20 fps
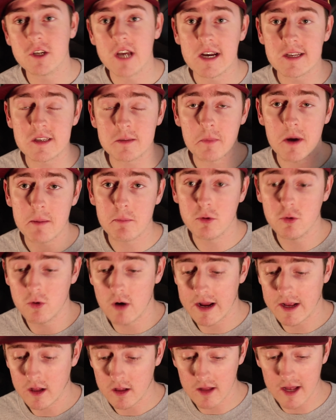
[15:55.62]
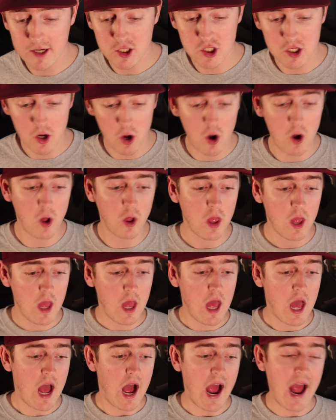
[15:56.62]
you guys in my Blu-ray collection haul.
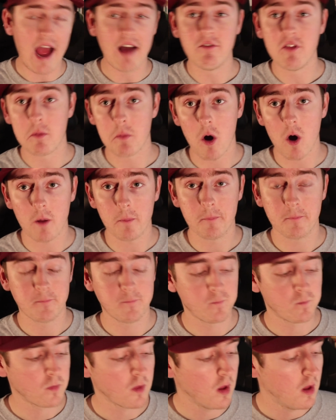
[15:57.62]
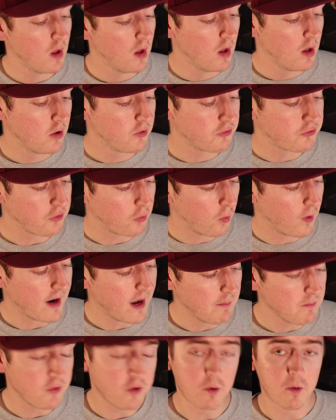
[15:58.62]
I have them all. So
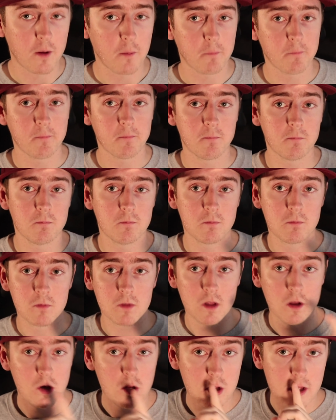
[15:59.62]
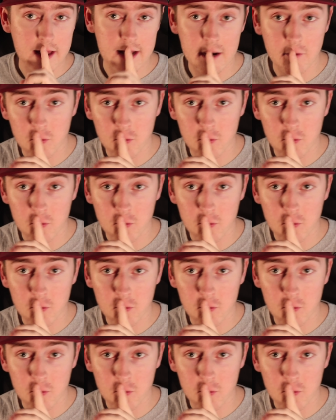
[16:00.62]
what I'm doing, and